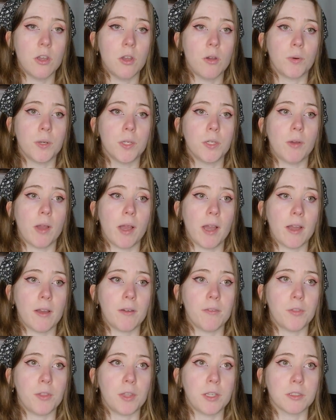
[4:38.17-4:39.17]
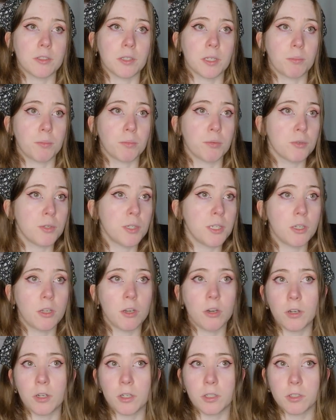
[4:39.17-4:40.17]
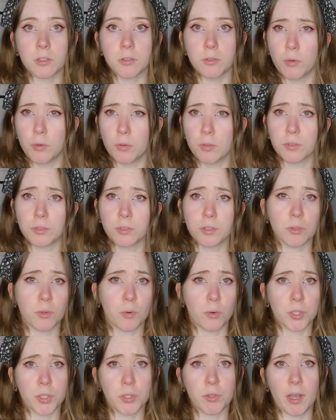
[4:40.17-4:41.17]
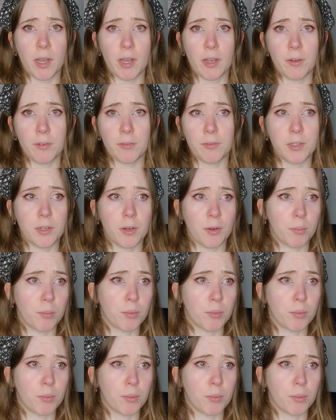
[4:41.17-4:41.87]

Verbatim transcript: When you have things like pre cooked noodles or you have, you know,